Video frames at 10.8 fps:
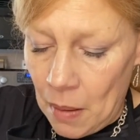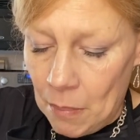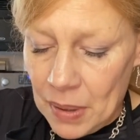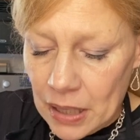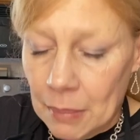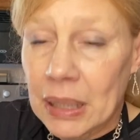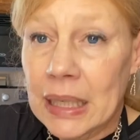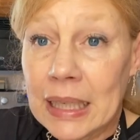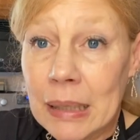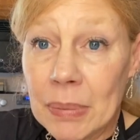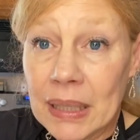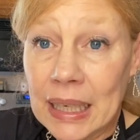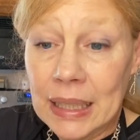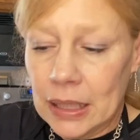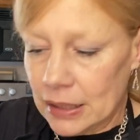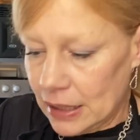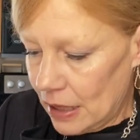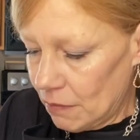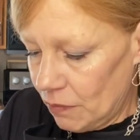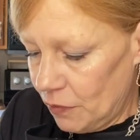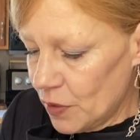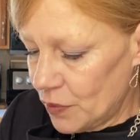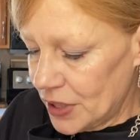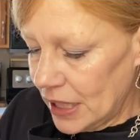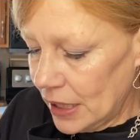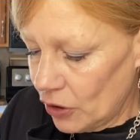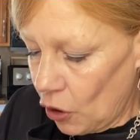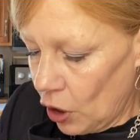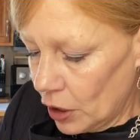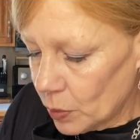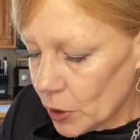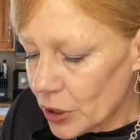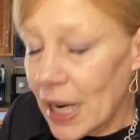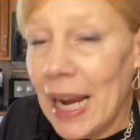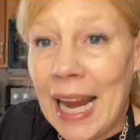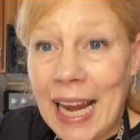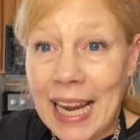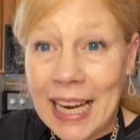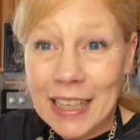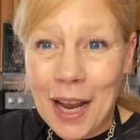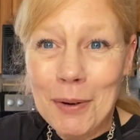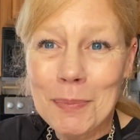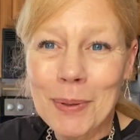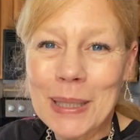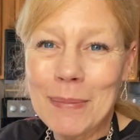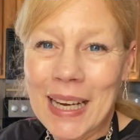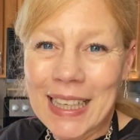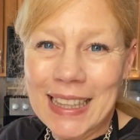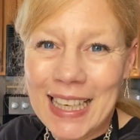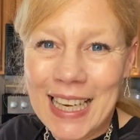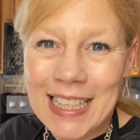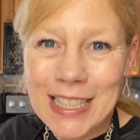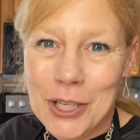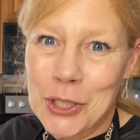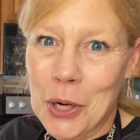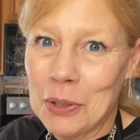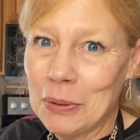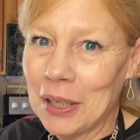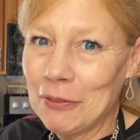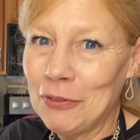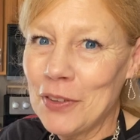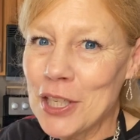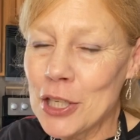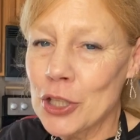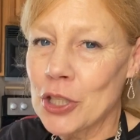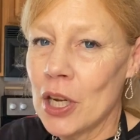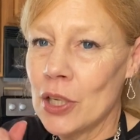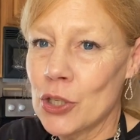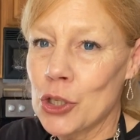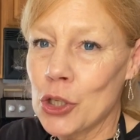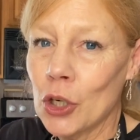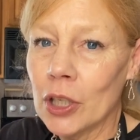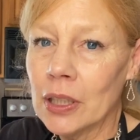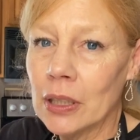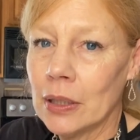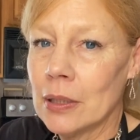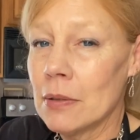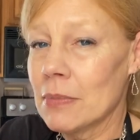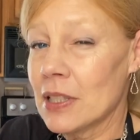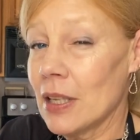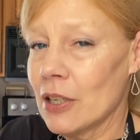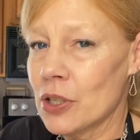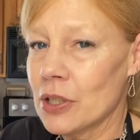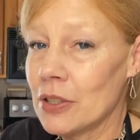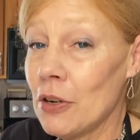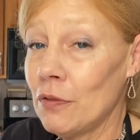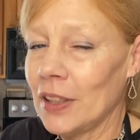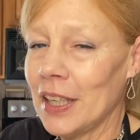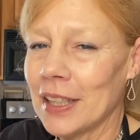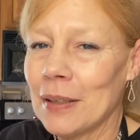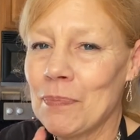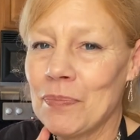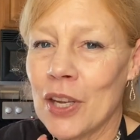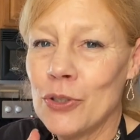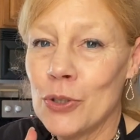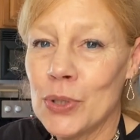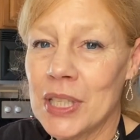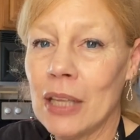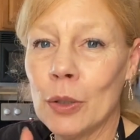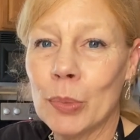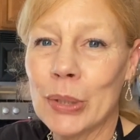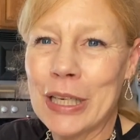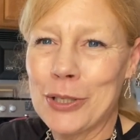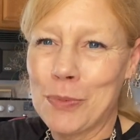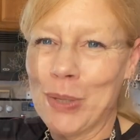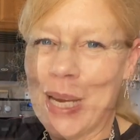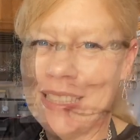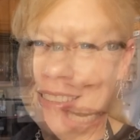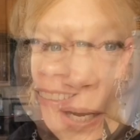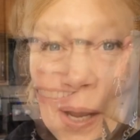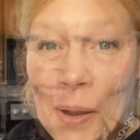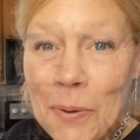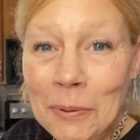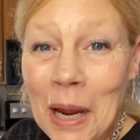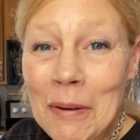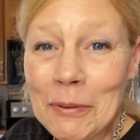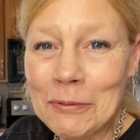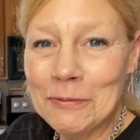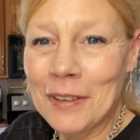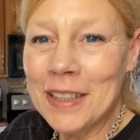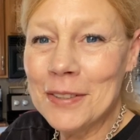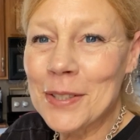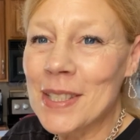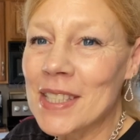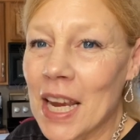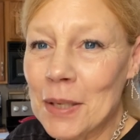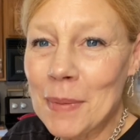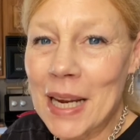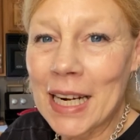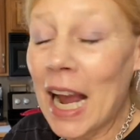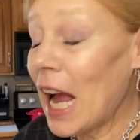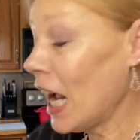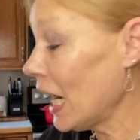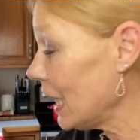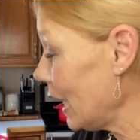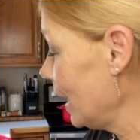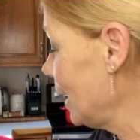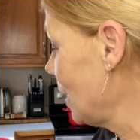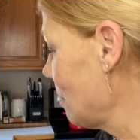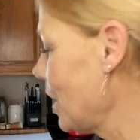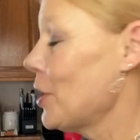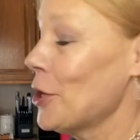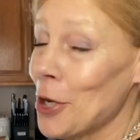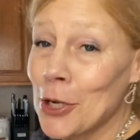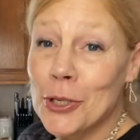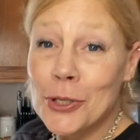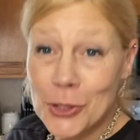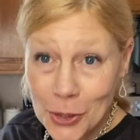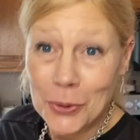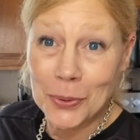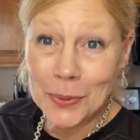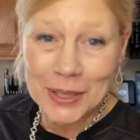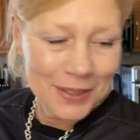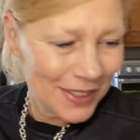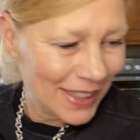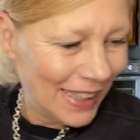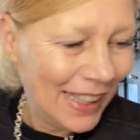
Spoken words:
But I'm gonna keep an eye on it at 15 onward. And I will bring you back at the end to show you our finished star slash snowflake Nutella brioche bread. All right, well, final segment. I am so thrilled.